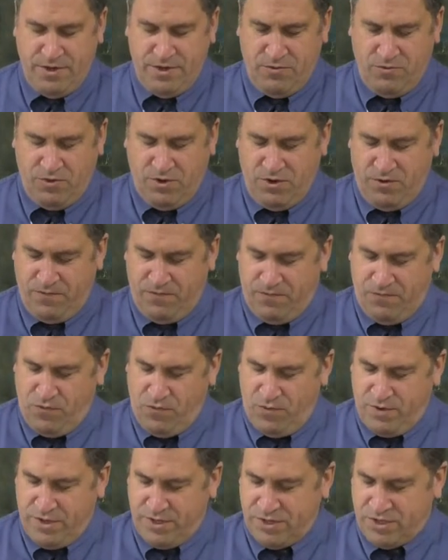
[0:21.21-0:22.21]
We're going to
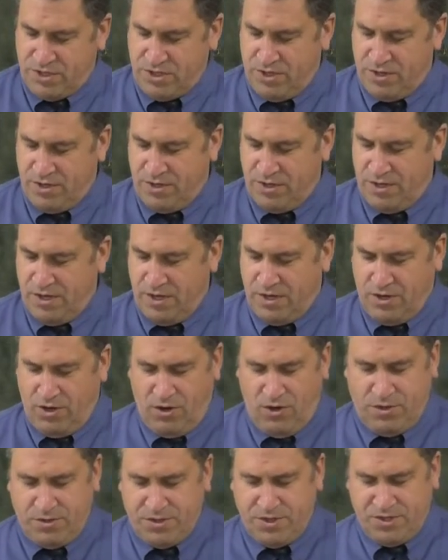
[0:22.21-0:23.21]
focus on a
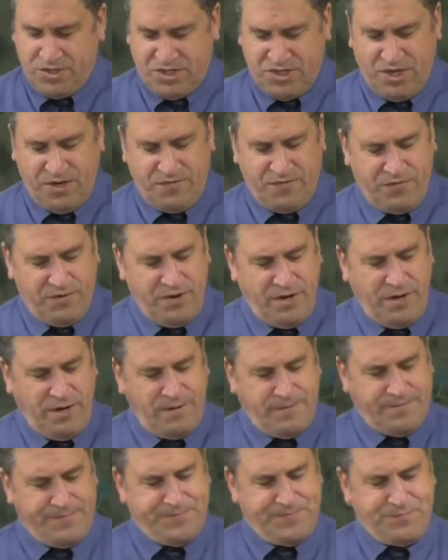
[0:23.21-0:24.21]
call to suffering.